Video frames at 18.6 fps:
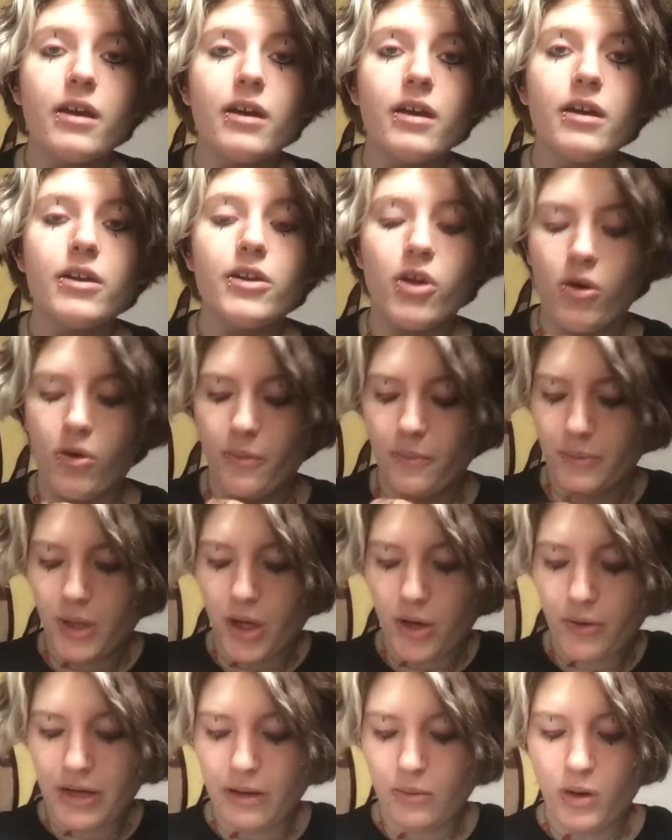No.
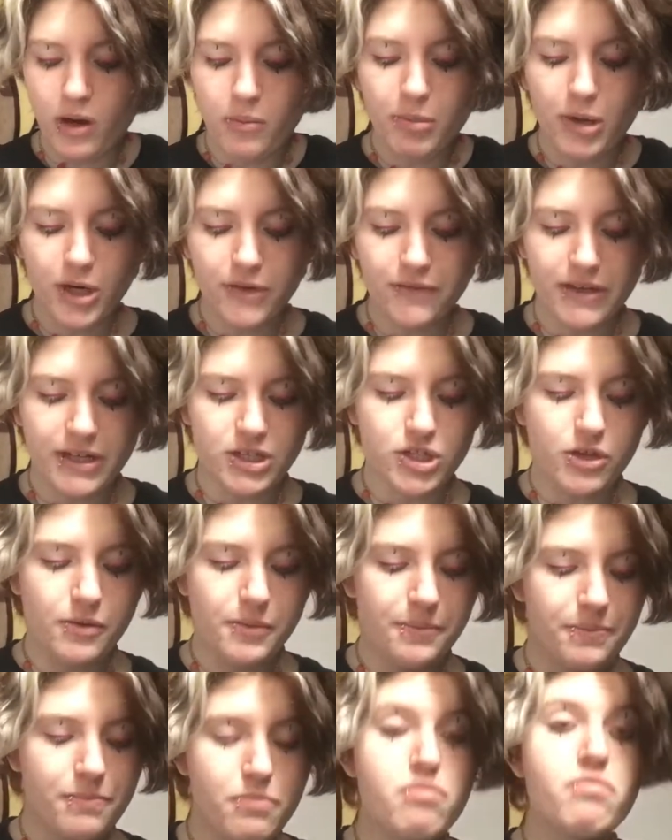Okay, well, perfect. So
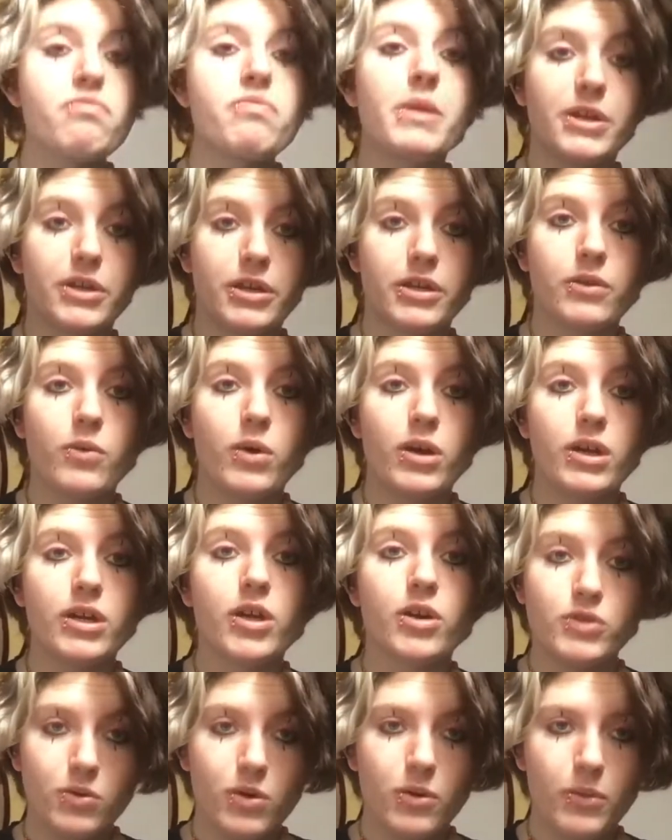you're going to want to go
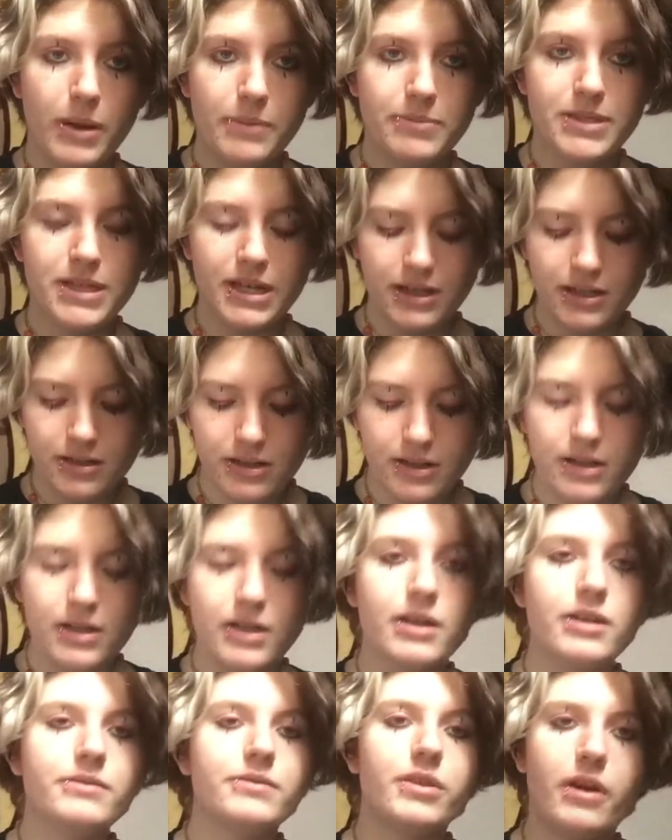to our website,
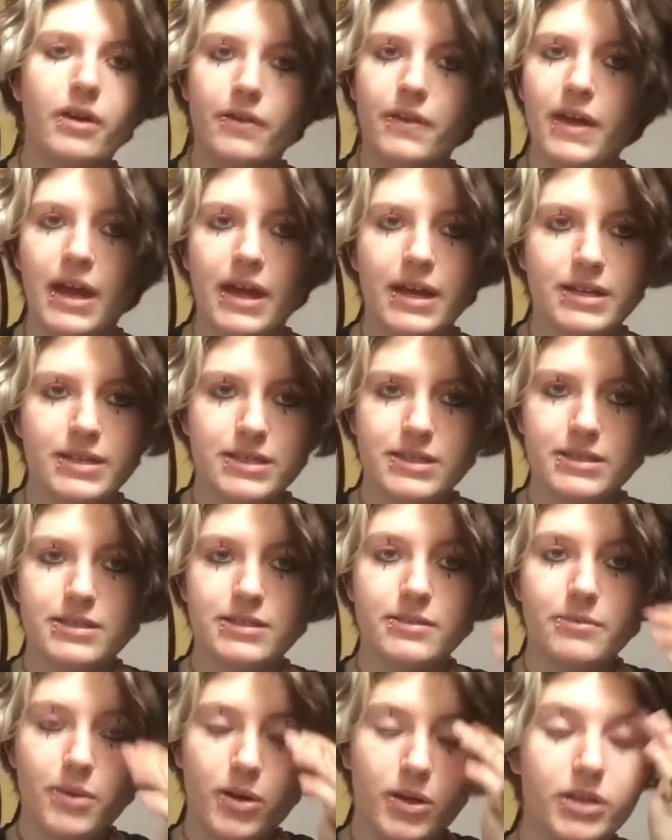the
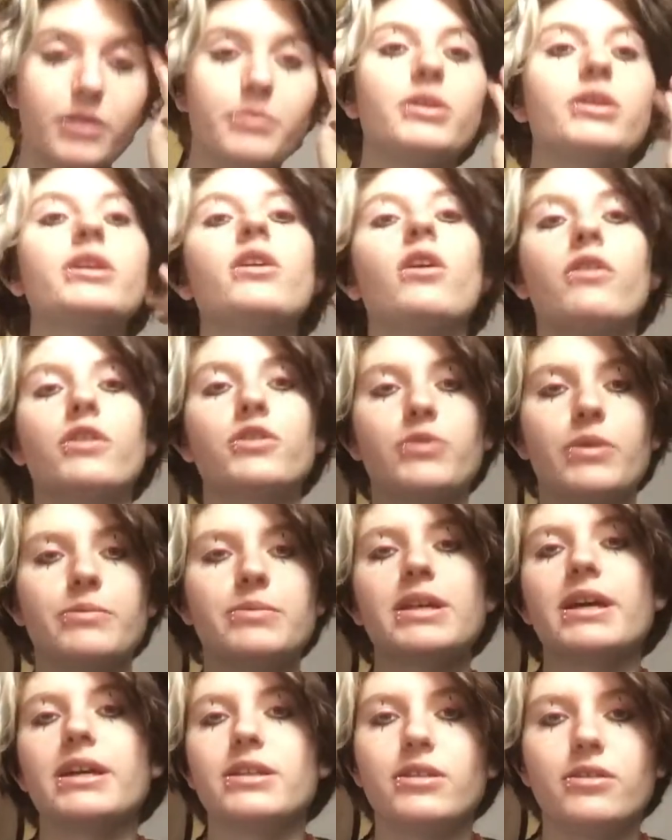ASMR Community College
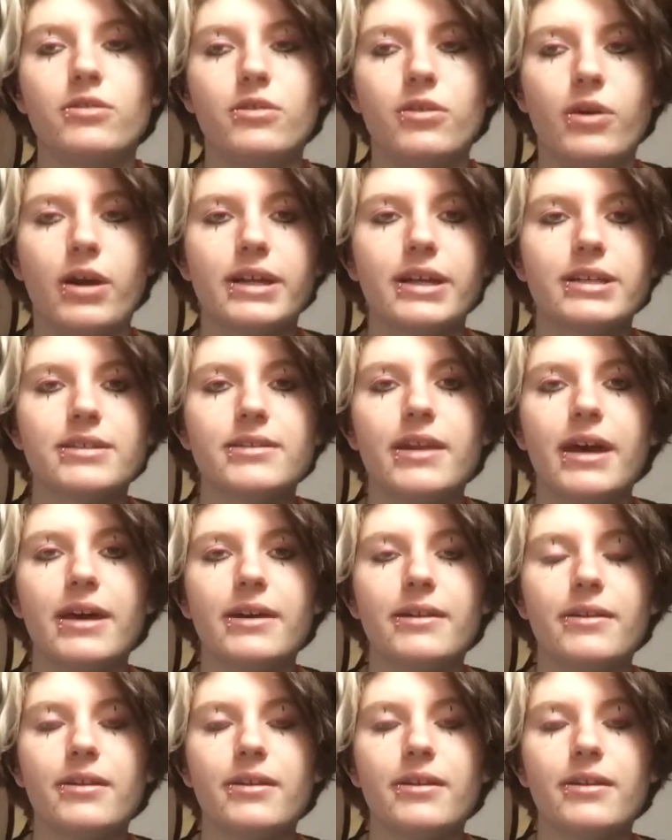website. Do you know how to get to that?